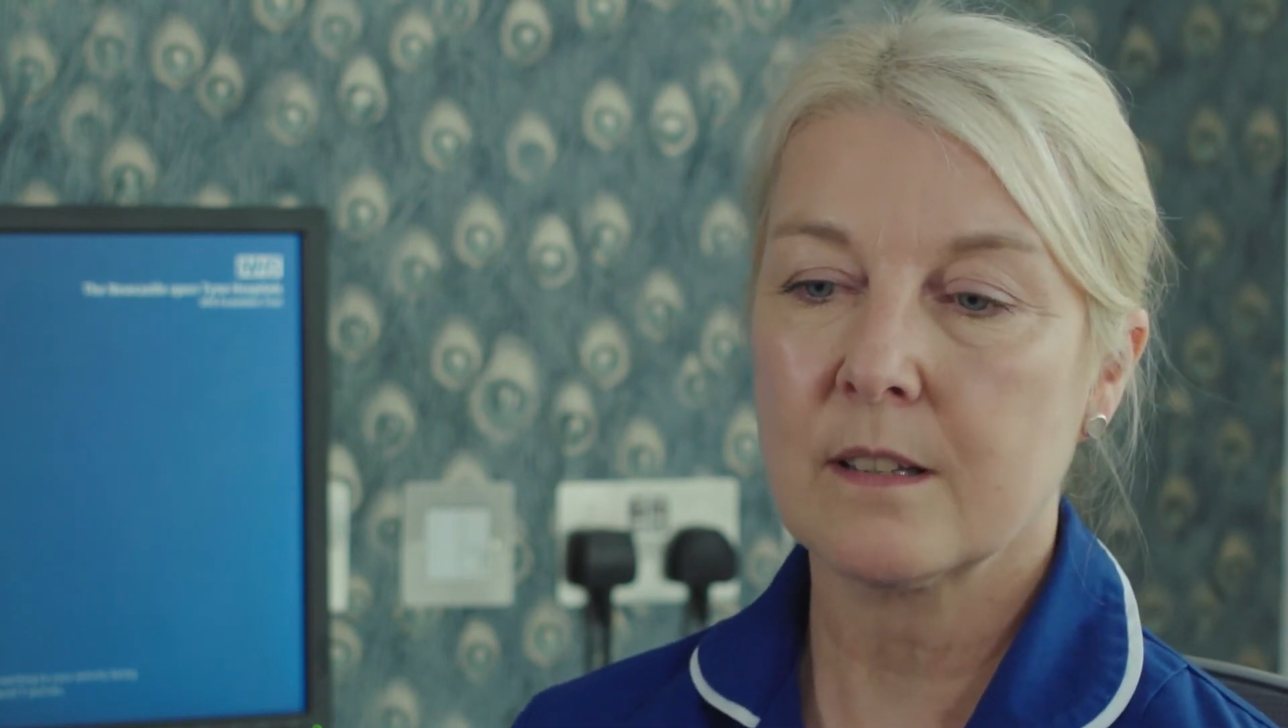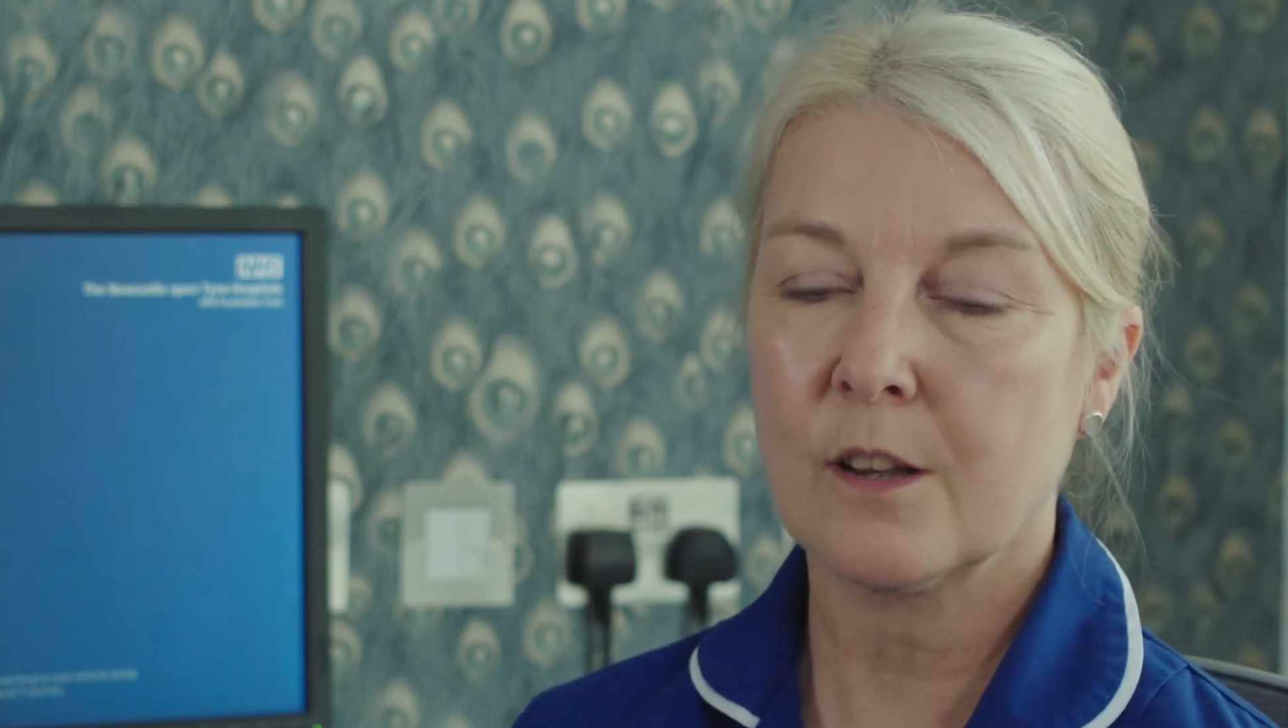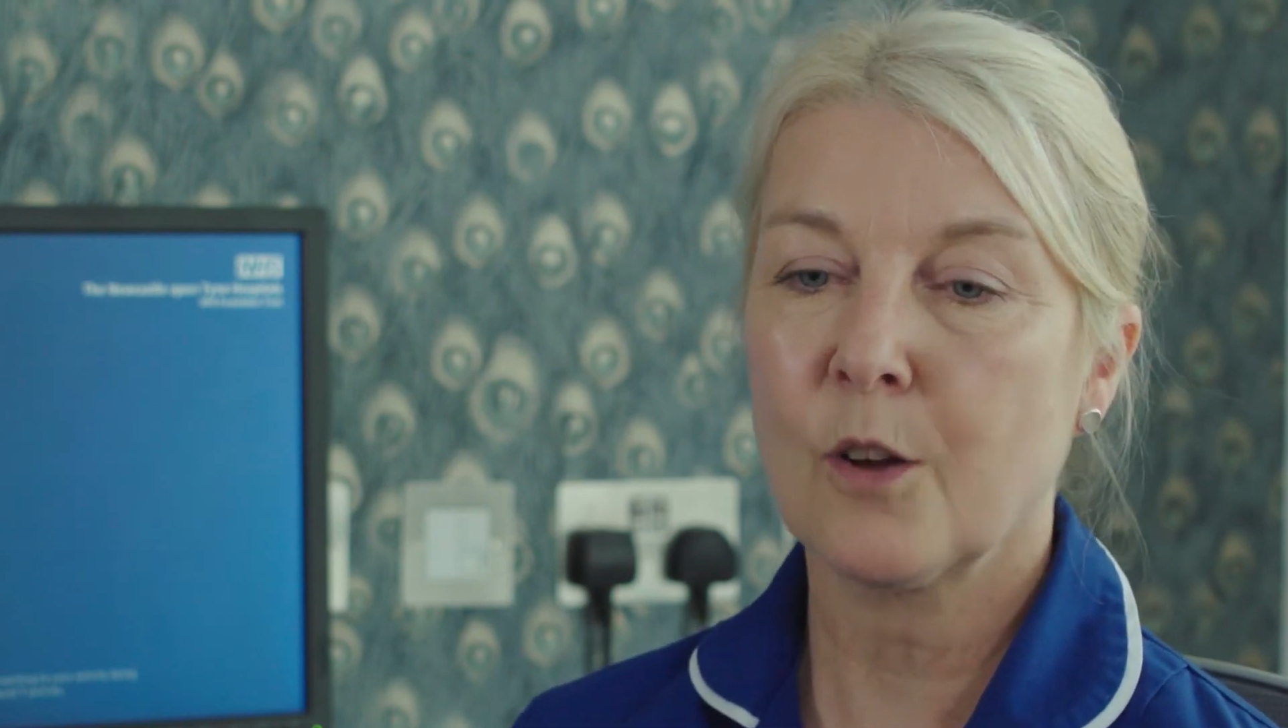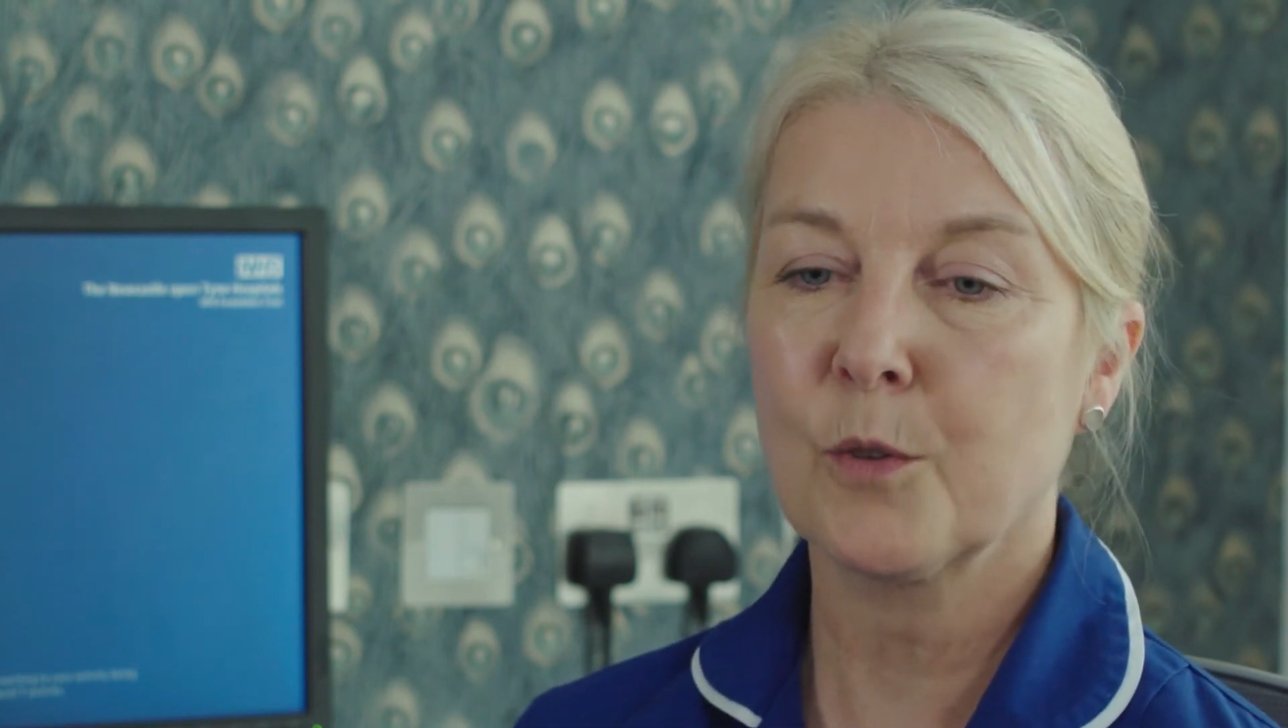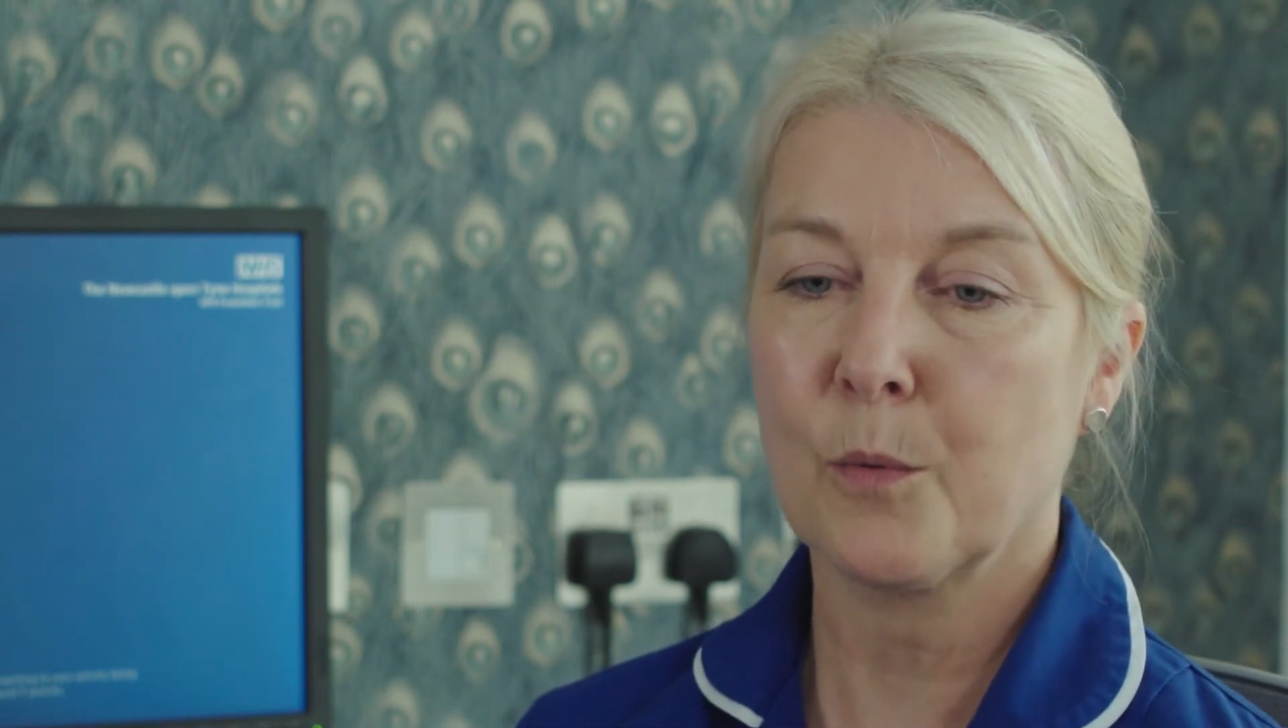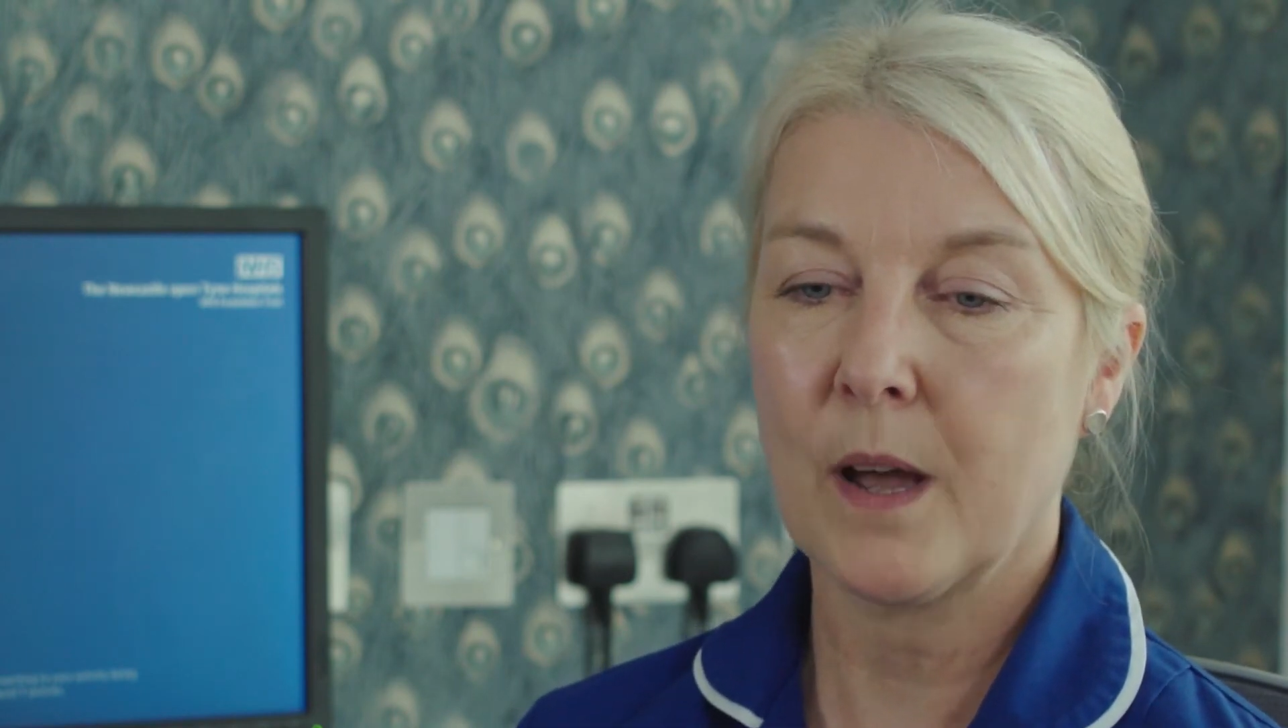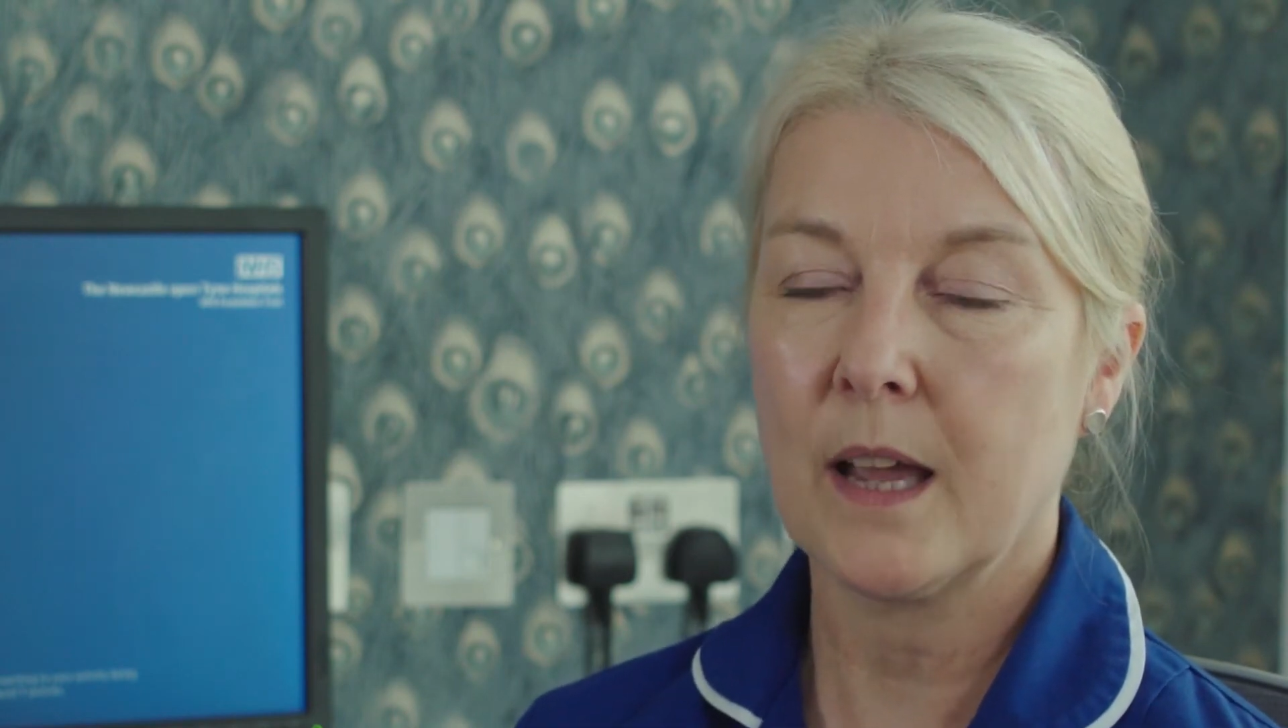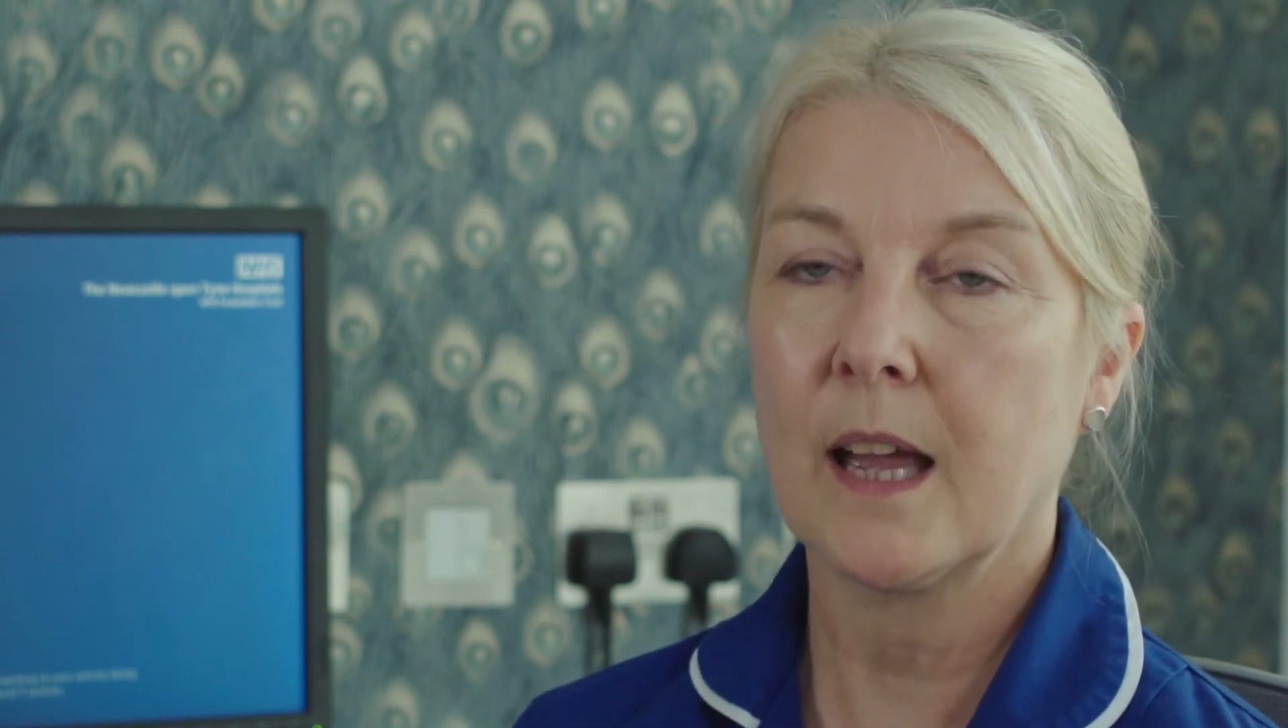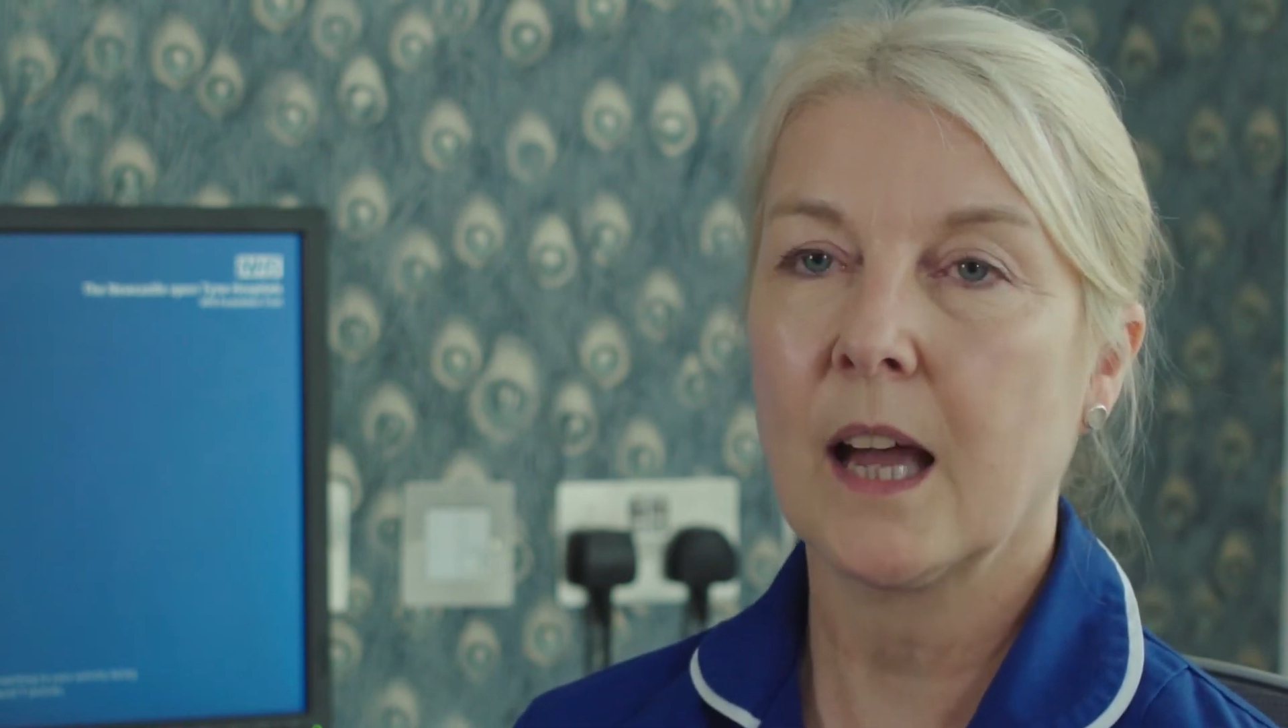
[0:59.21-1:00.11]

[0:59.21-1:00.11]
along the way